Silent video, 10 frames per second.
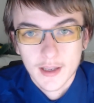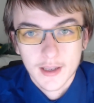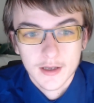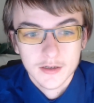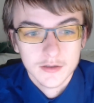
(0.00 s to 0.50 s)

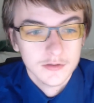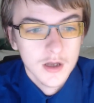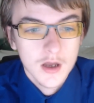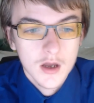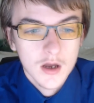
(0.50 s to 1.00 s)
and
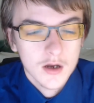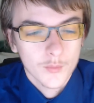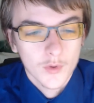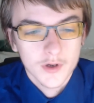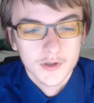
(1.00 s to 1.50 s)

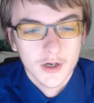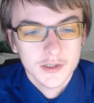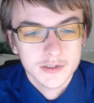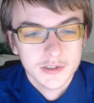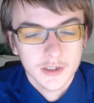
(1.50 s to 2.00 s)
whatnot.